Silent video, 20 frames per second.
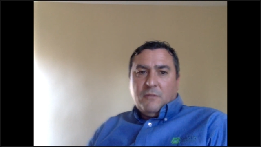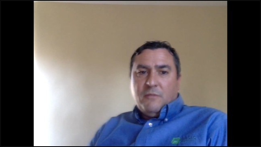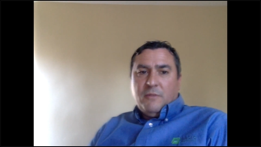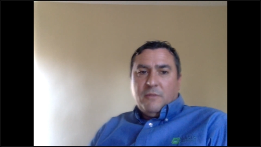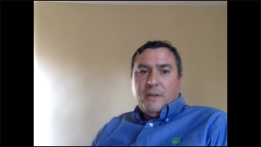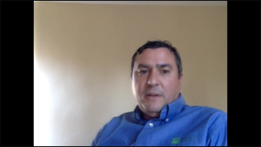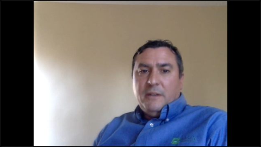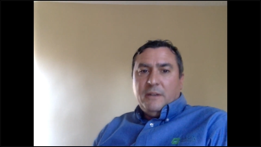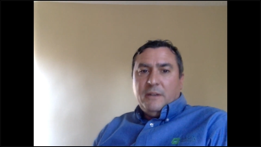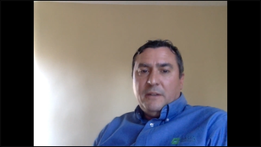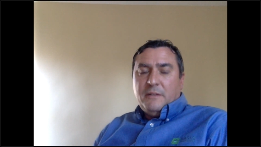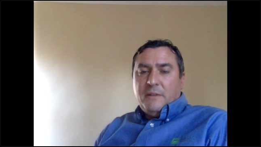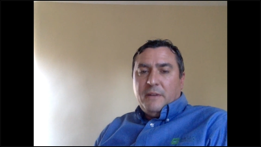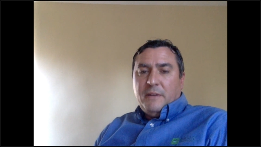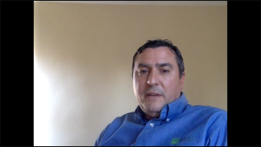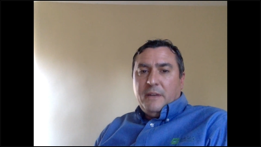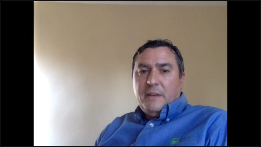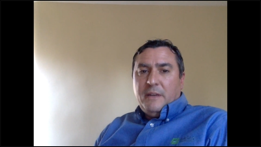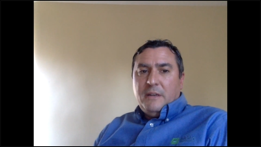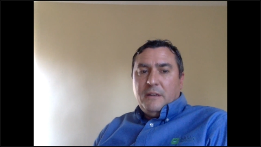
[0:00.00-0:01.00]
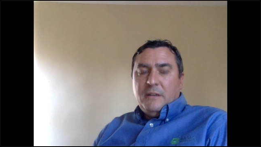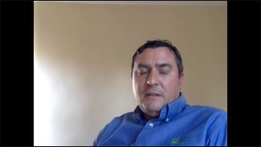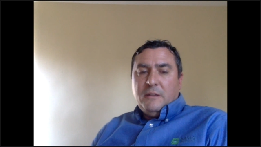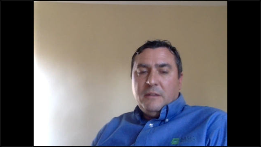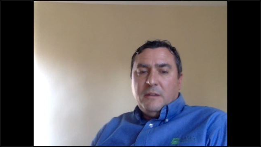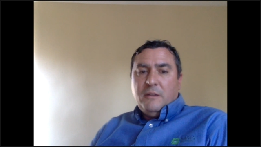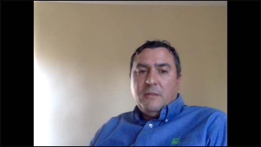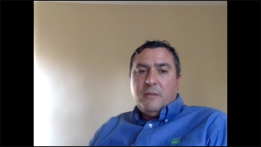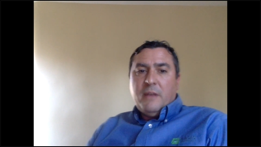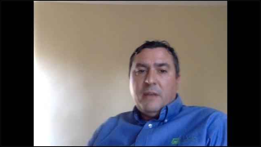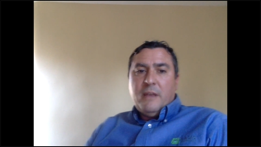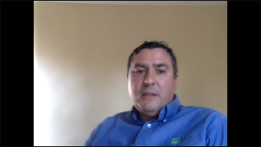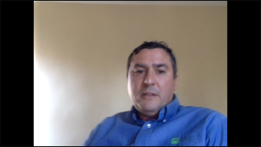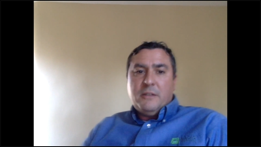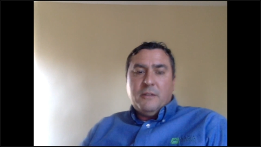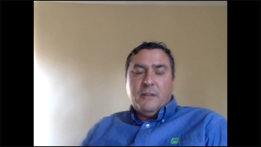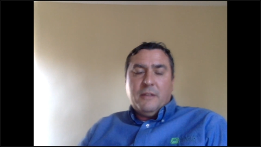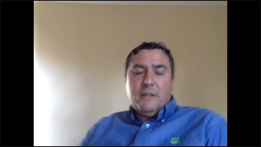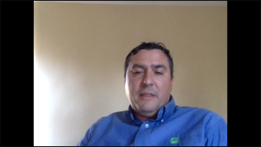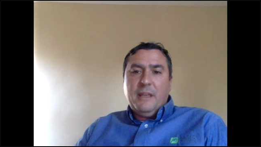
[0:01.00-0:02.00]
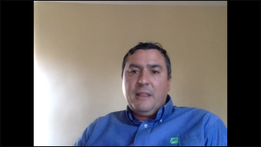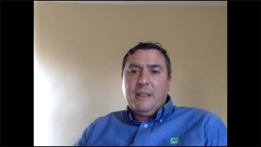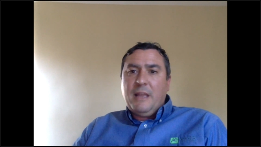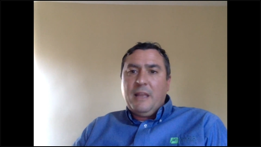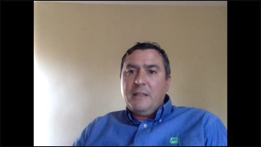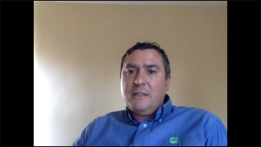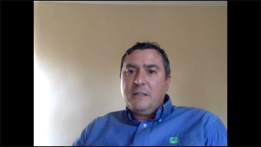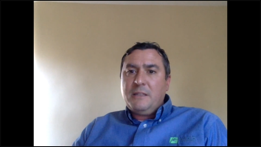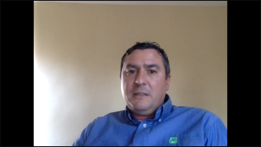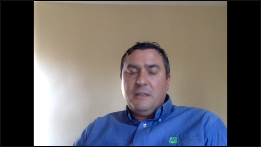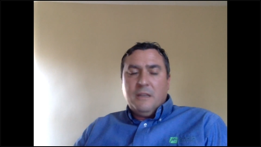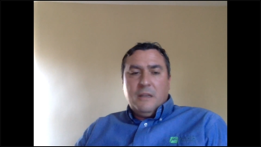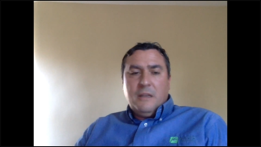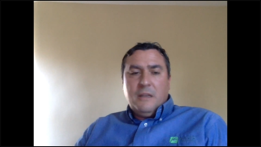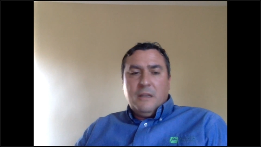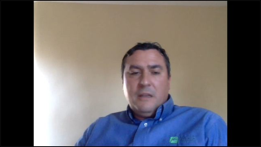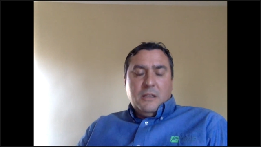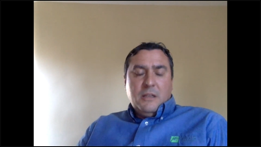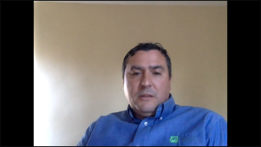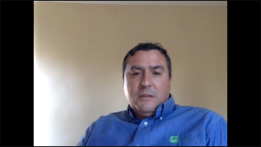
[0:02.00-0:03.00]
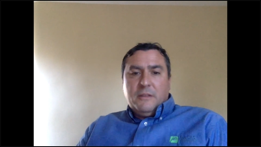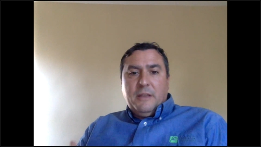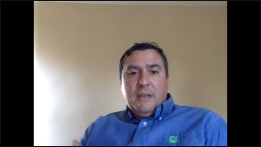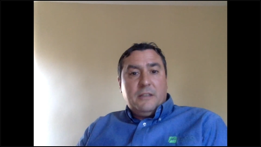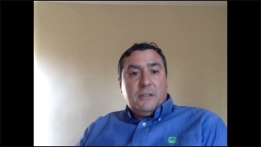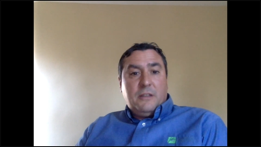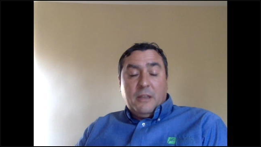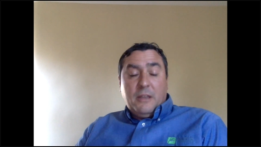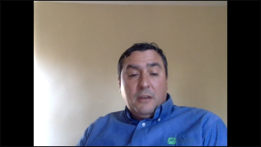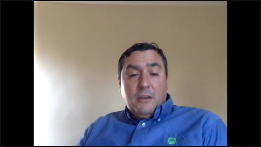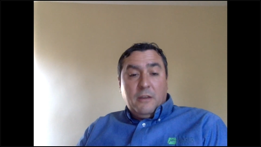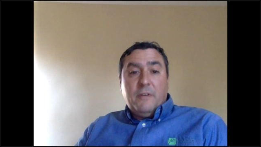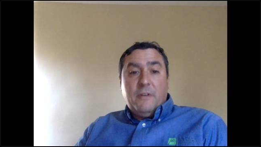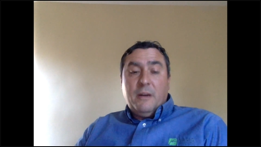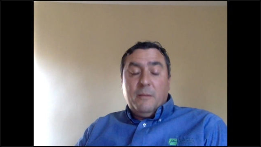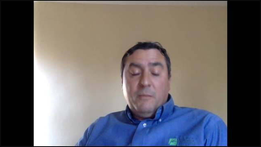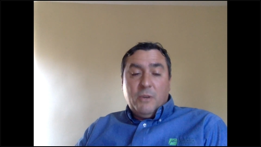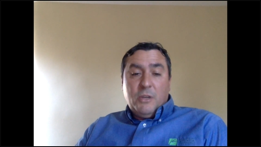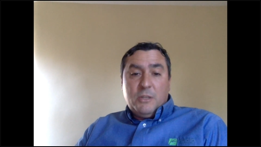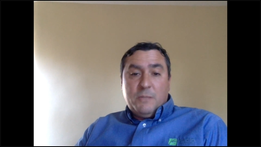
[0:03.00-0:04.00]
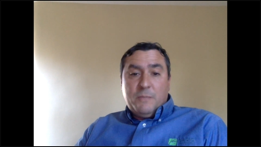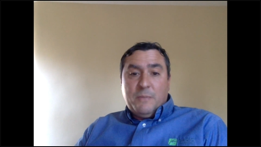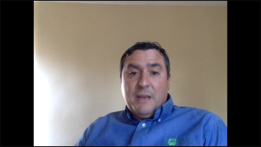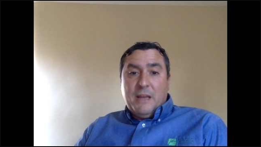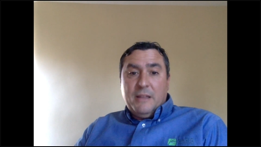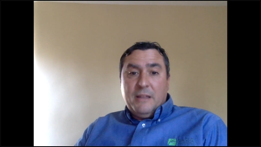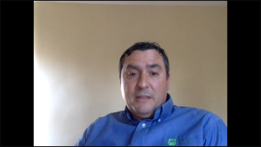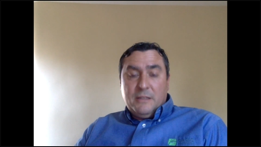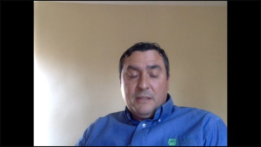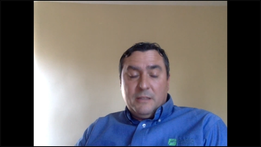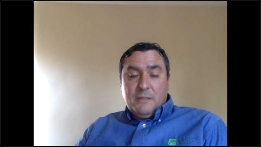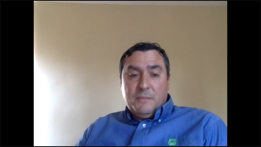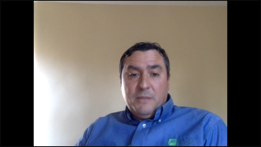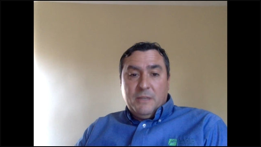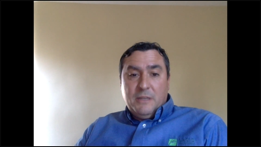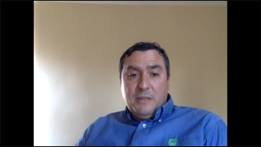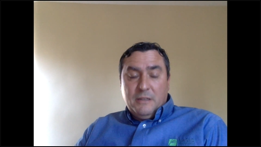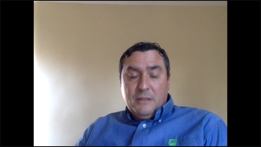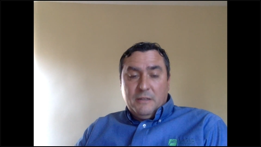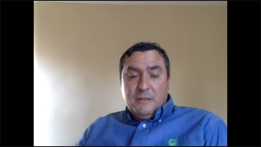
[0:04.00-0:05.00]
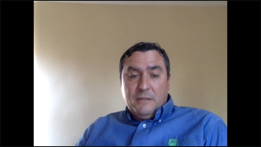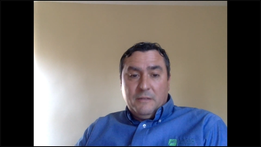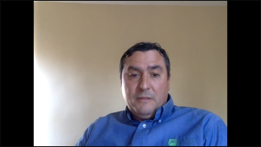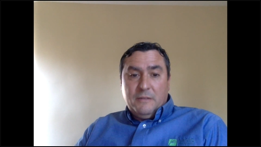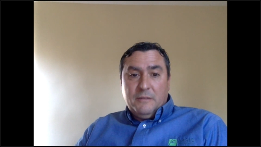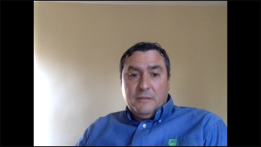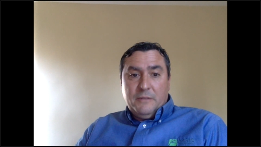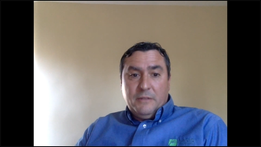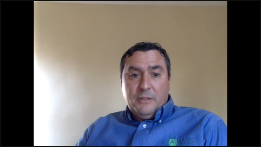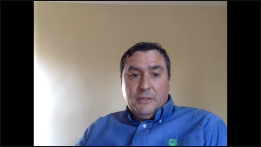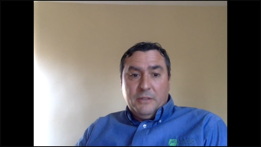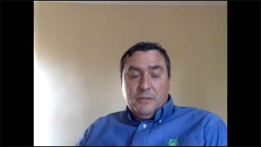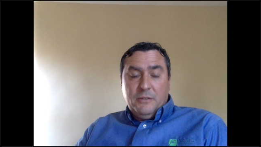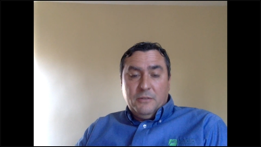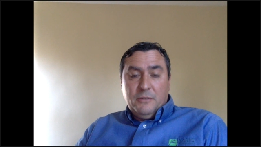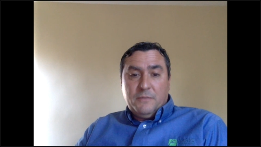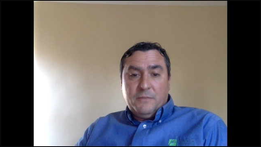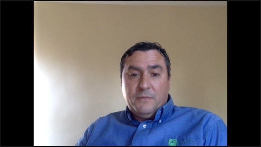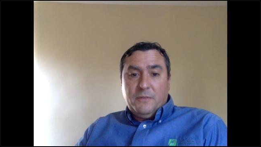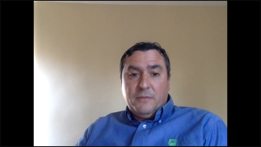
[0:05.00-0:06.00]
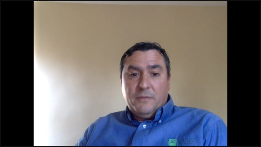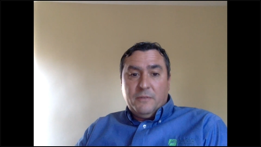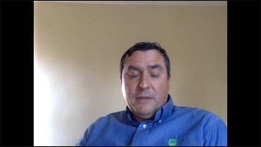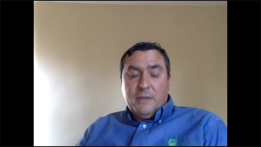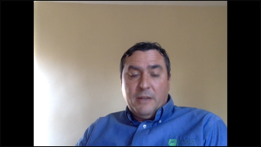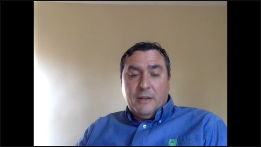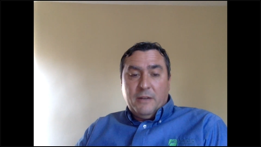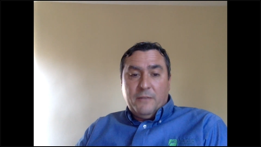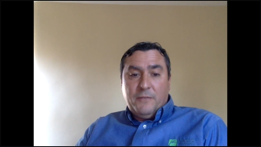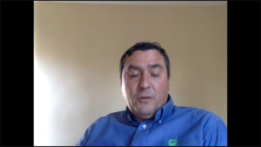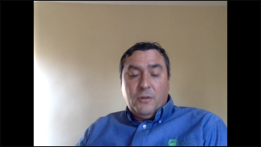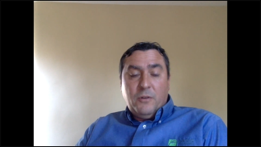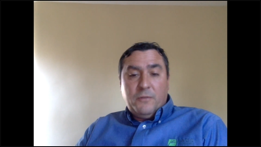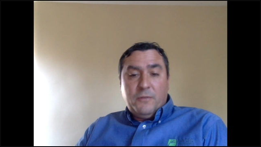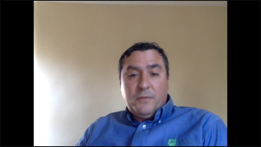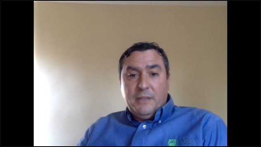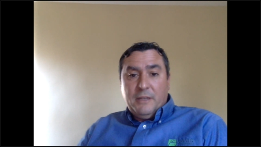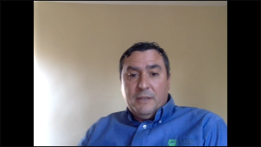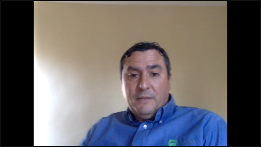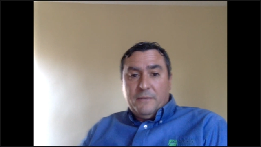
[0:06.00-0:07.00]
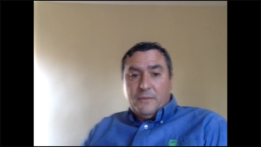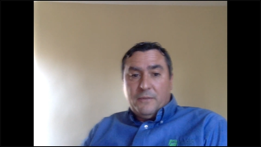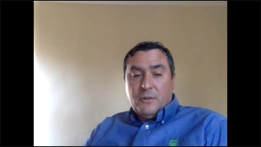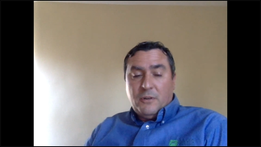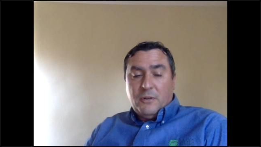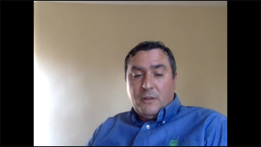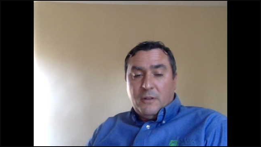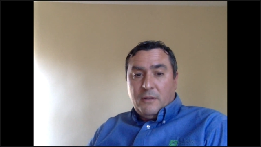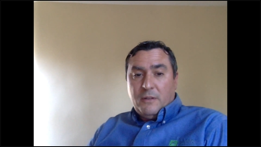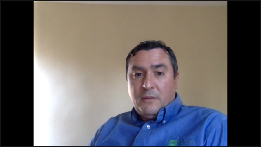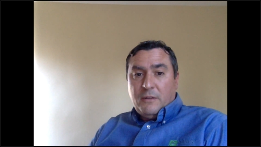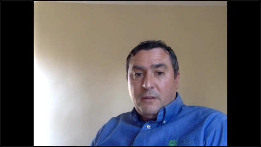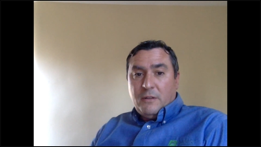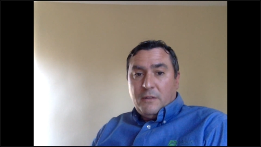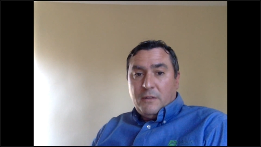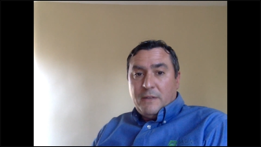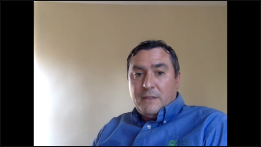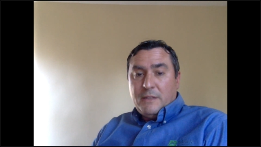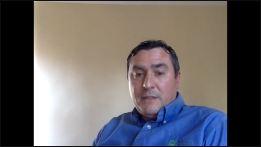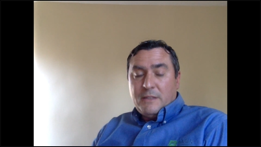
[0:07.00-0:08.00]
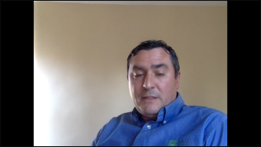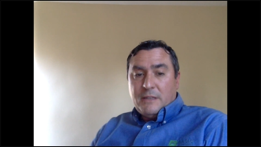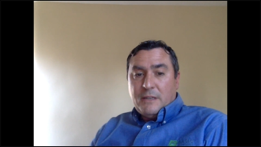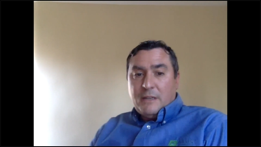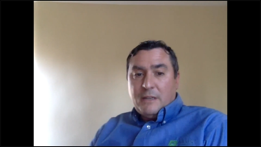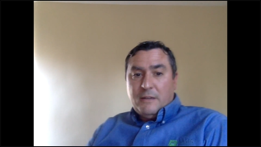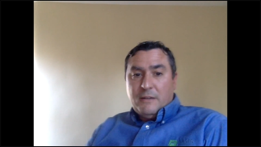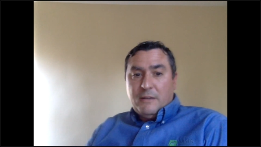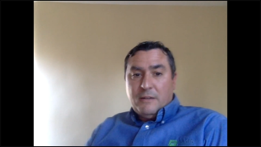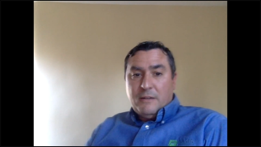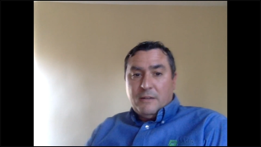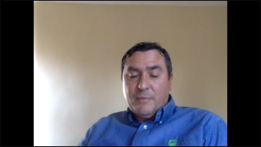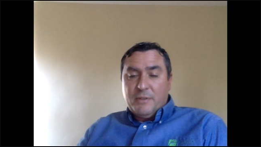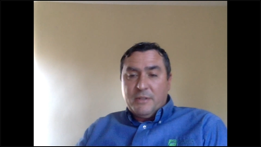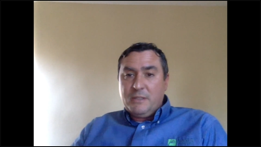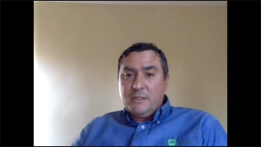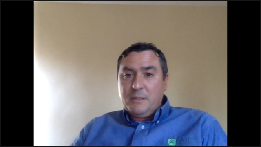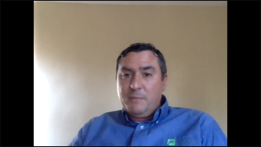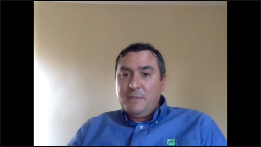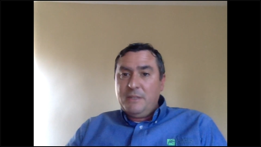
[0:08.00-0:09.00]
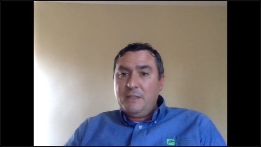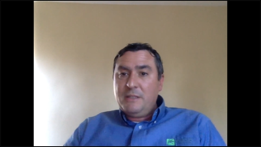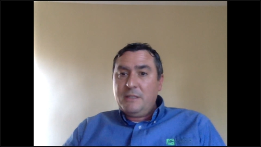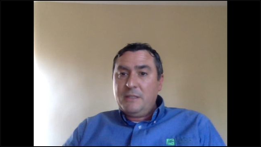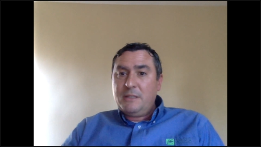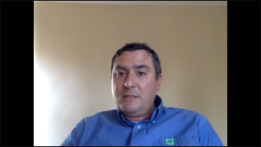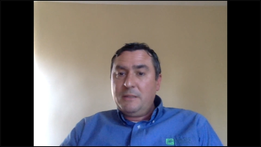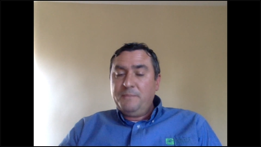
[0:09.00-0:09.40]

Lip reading: Great. Okay, so I think thank you very much, Pat. This has been very useful, very helpful, hopefully, for all of us, all the participants.